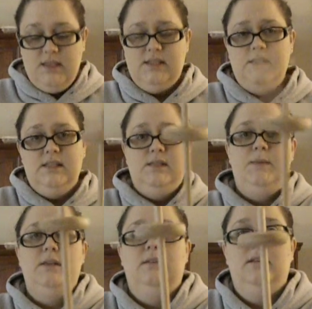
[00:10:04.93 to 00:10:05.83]
this is the
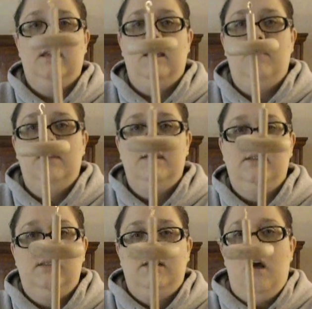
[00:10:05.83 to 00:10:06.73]
spindle it came with.
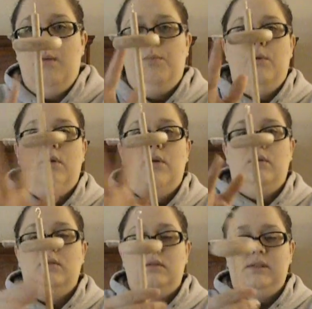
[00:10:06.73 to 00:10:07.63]
It's the top
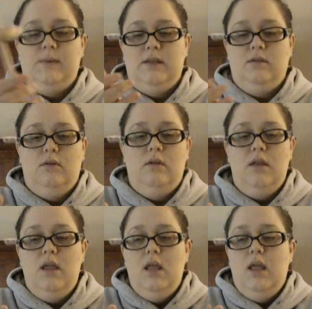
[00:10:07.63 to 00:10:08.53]
whirl spindle.